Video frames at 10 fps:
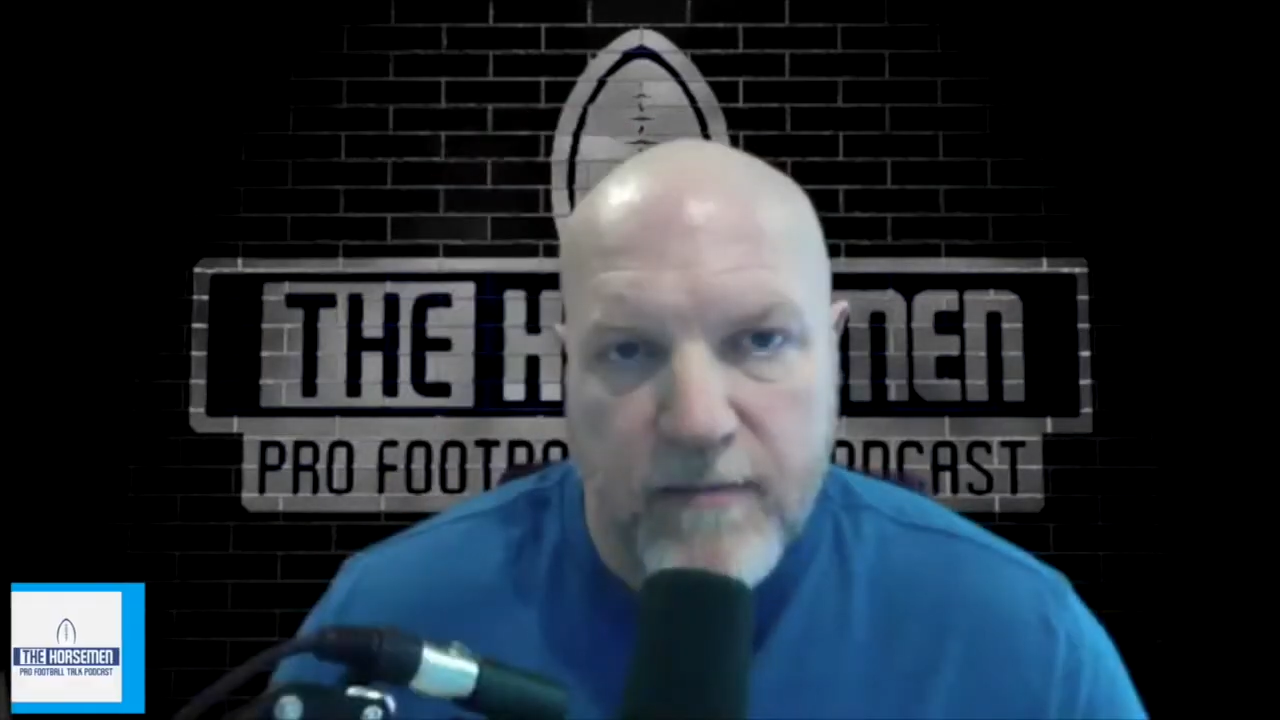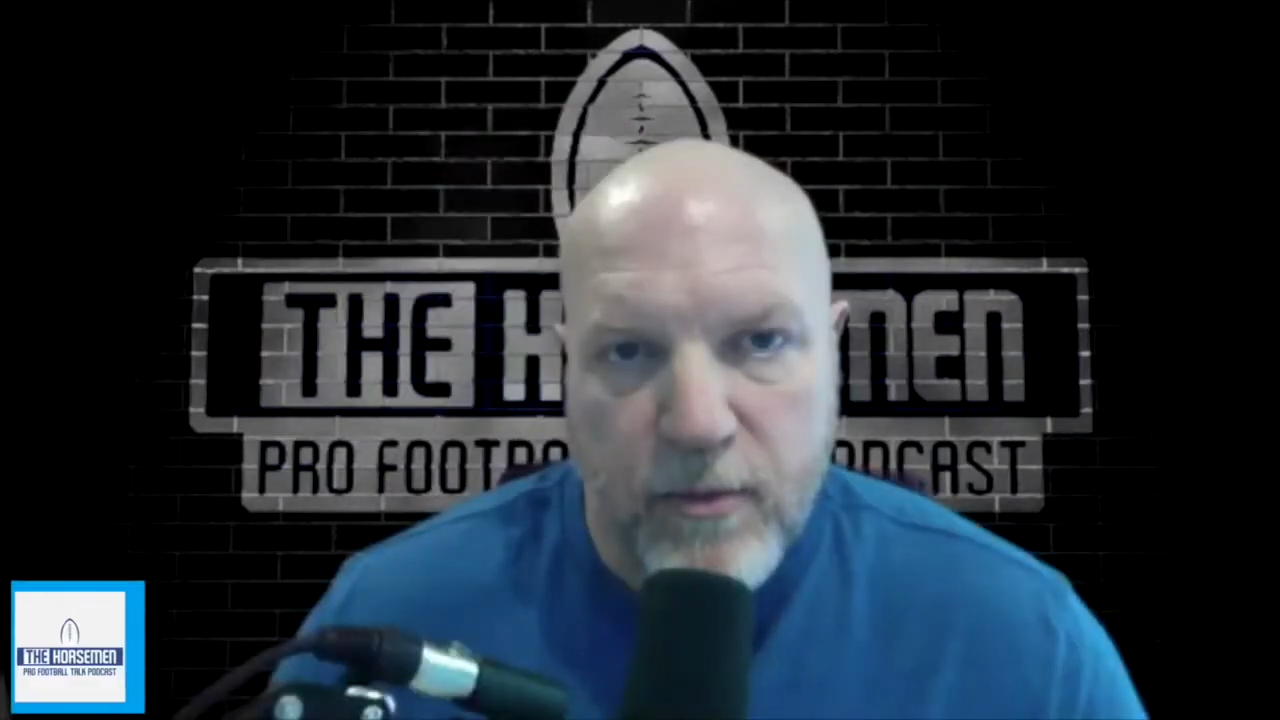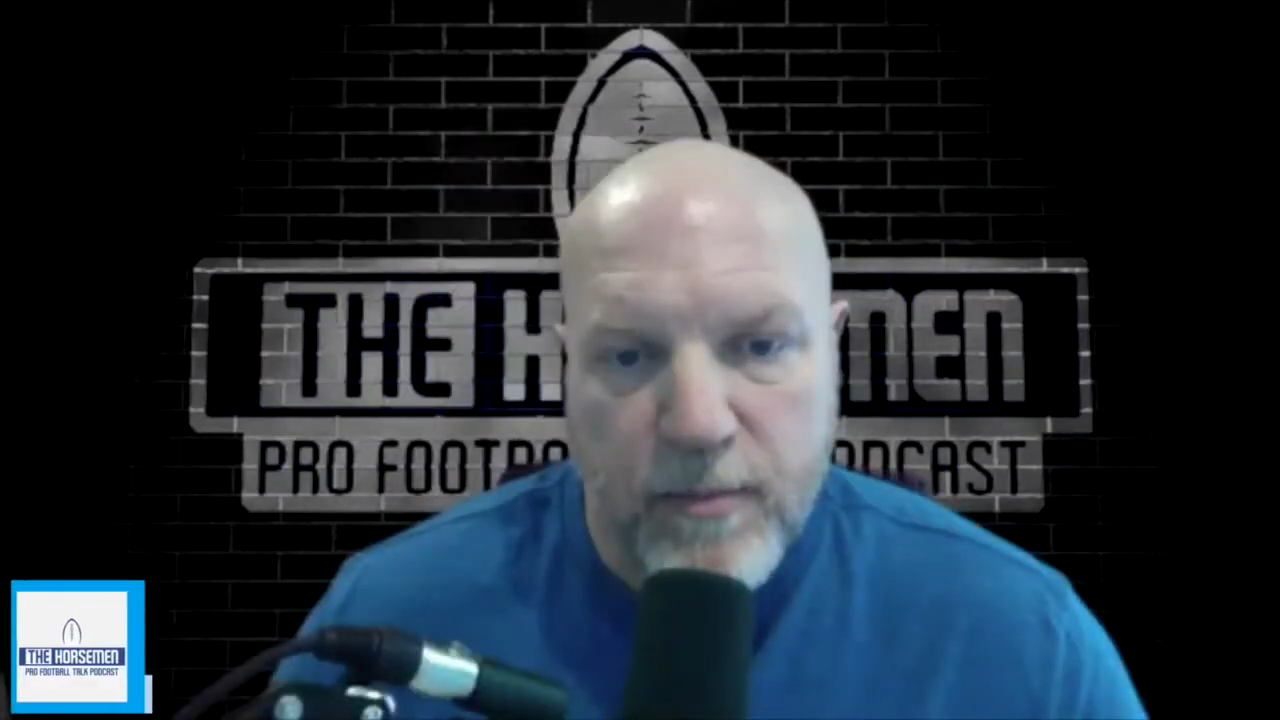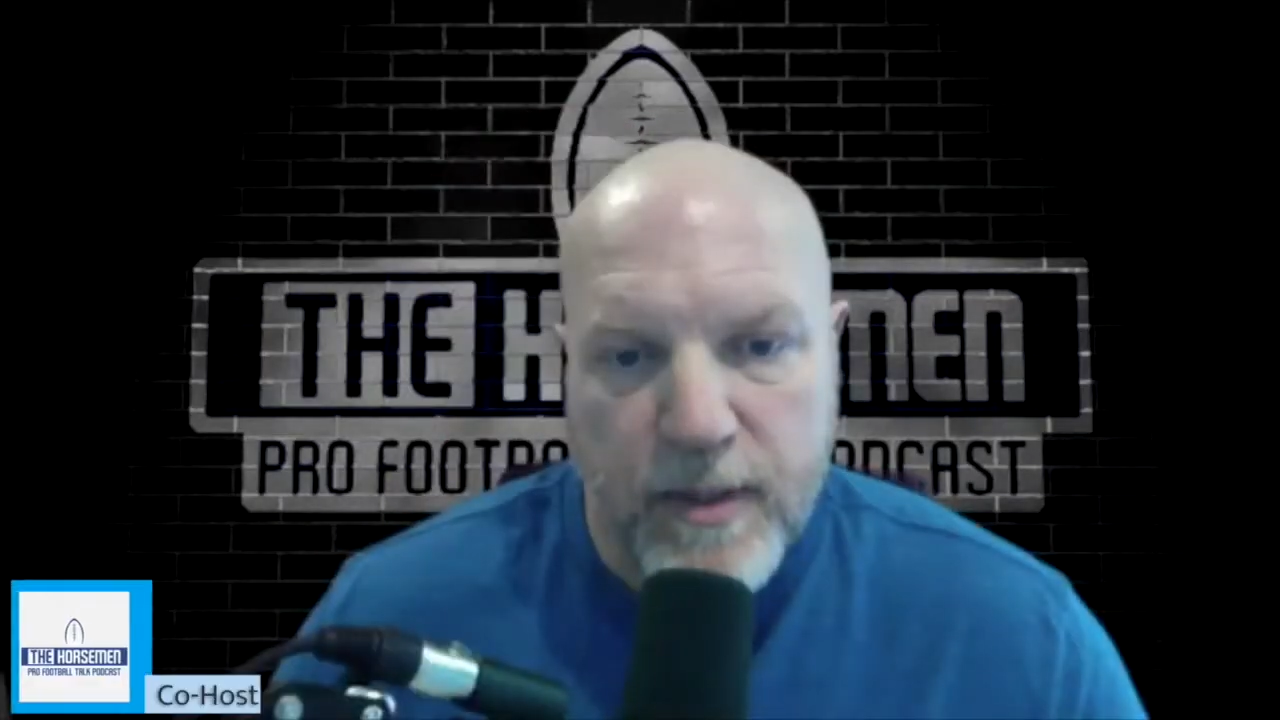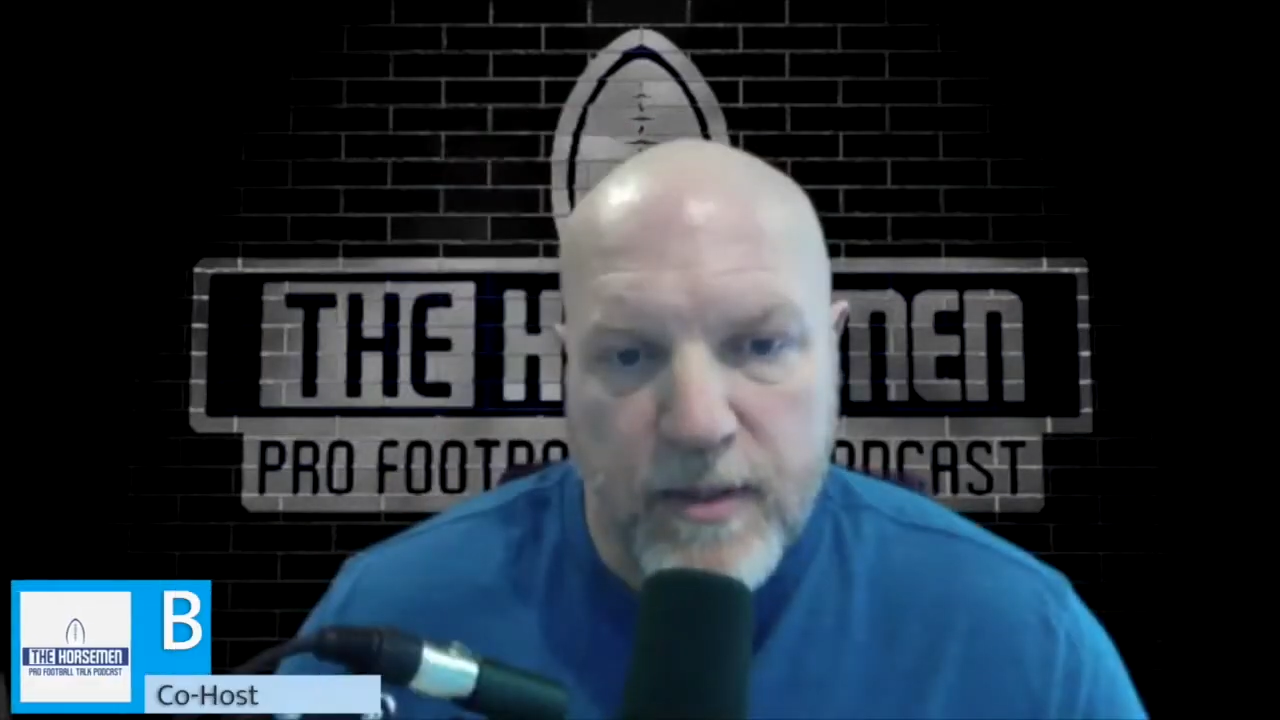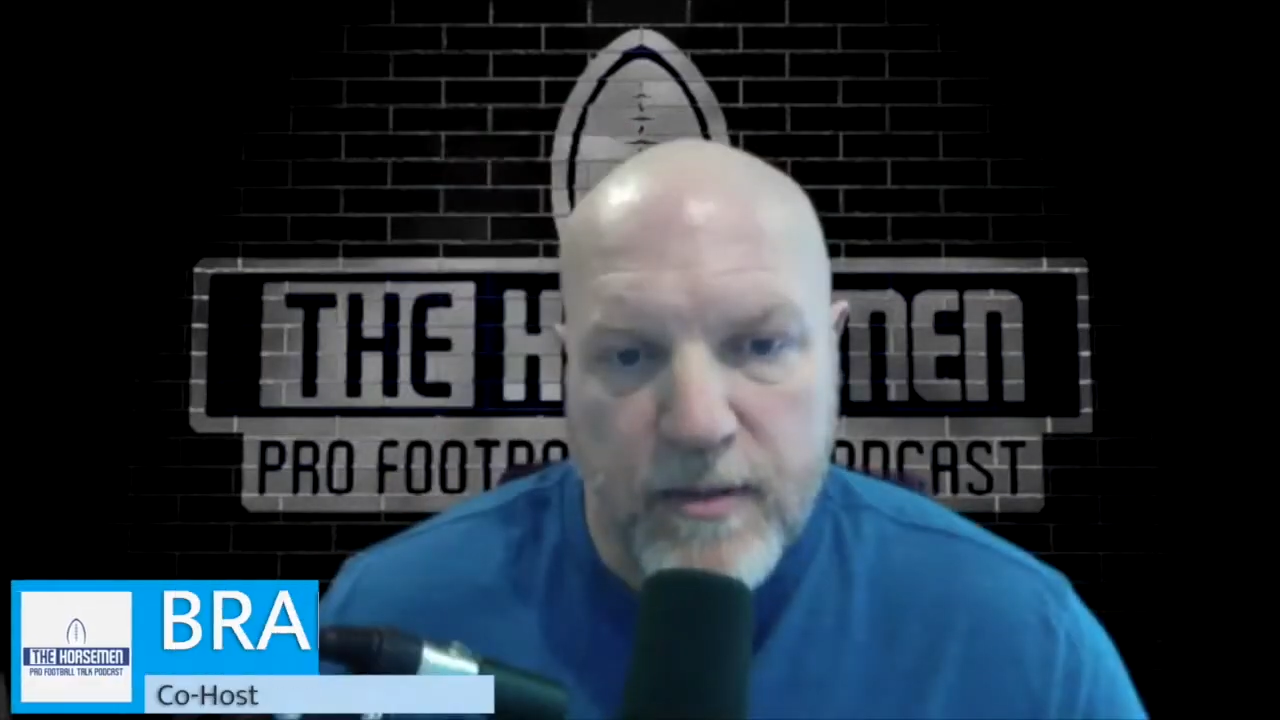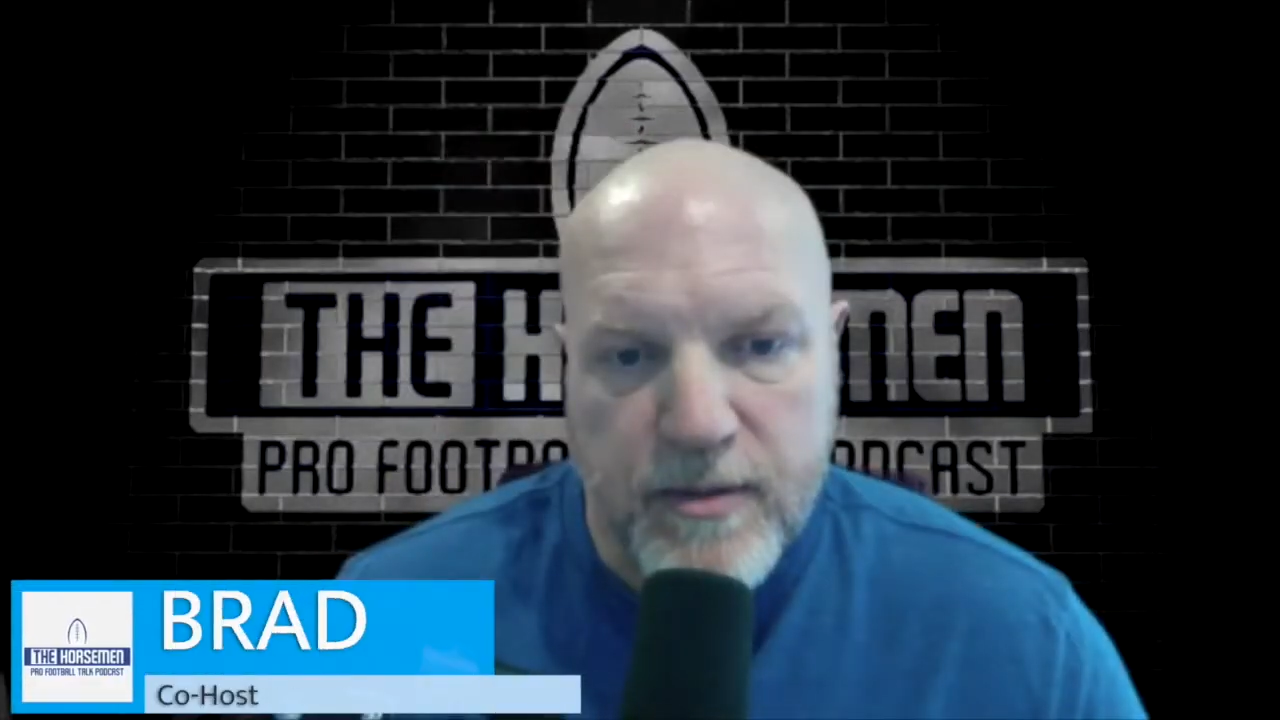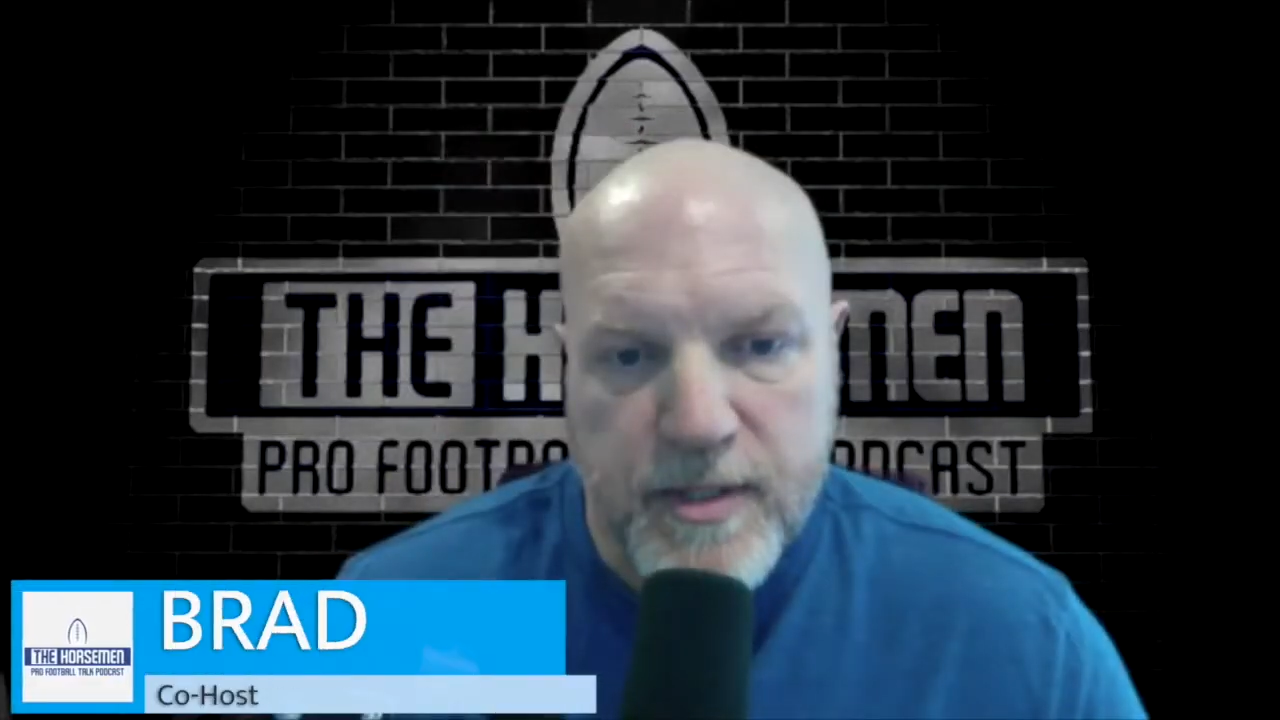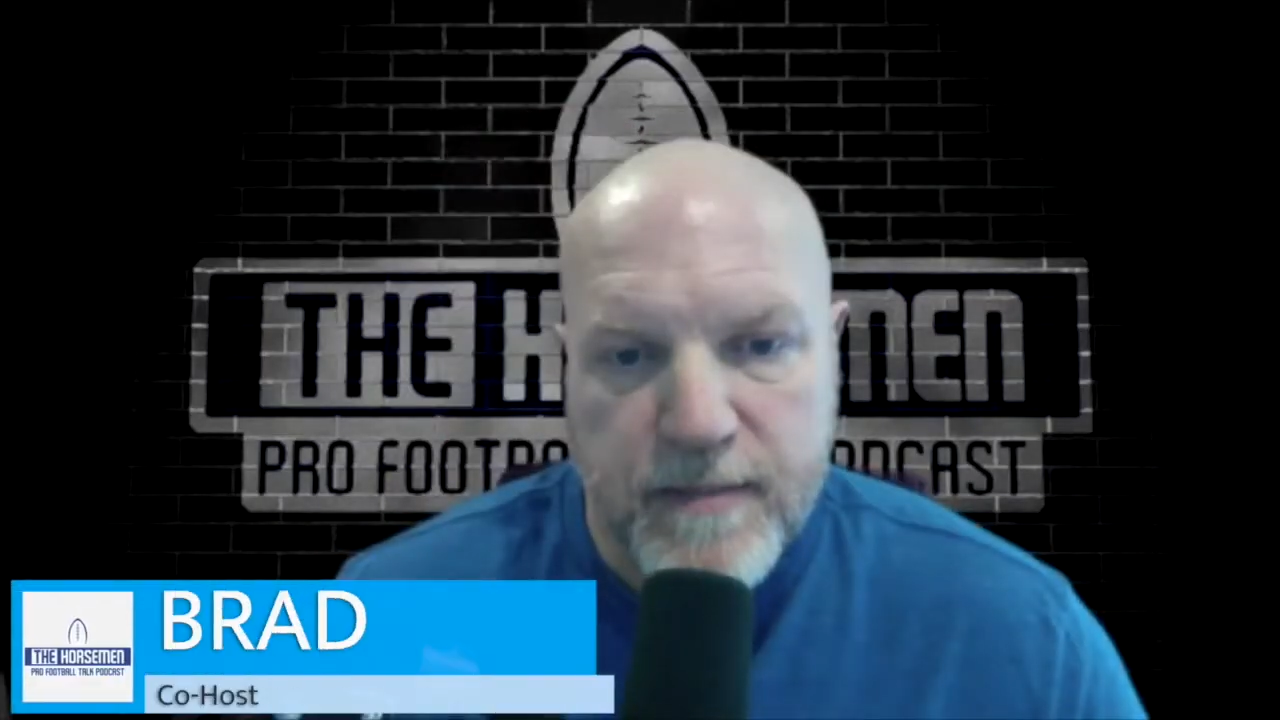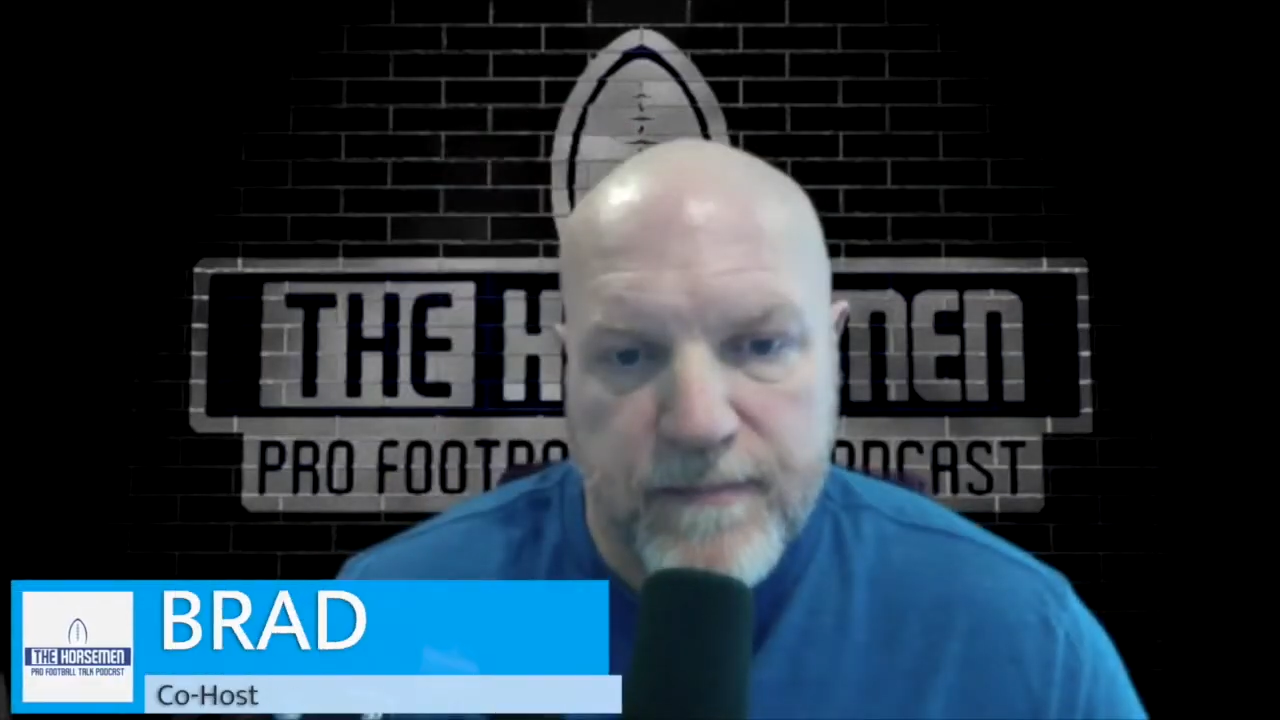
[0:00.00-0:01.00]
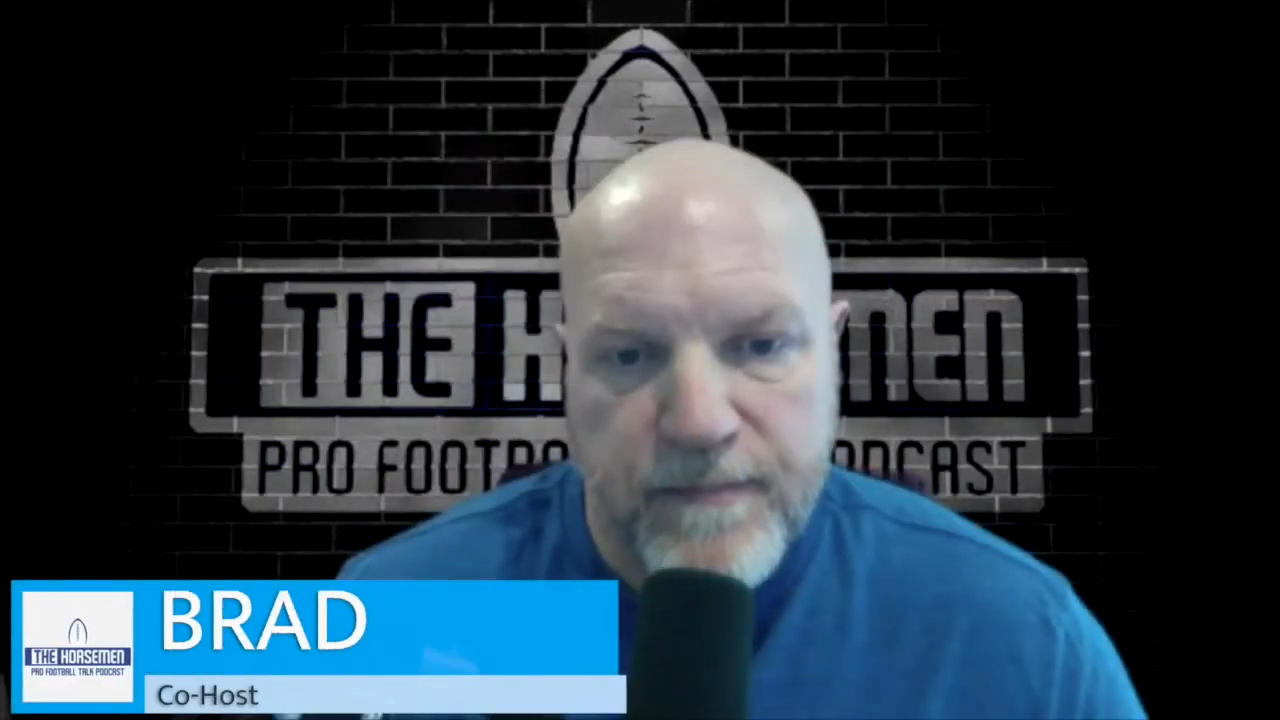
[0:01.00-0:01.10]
Bills.